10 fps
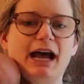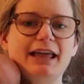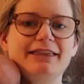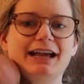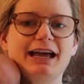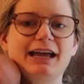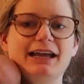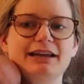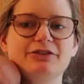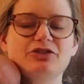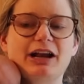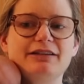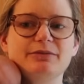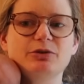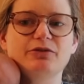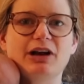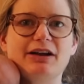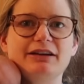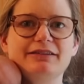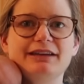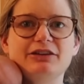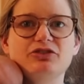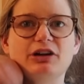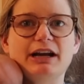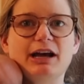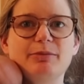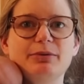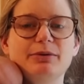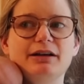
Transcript: I think I tried to move around and sit straight up